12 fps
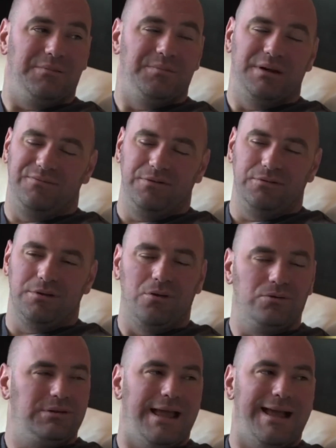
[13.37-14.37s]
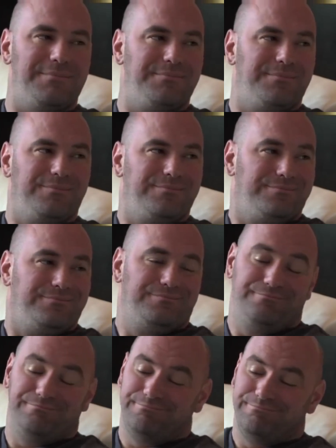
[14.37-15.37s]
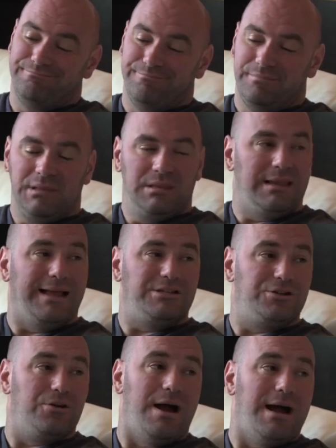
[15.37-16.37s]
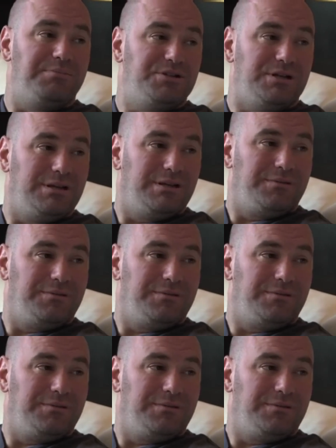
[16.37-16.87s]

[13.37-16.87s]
But if you don't tap, that's your option.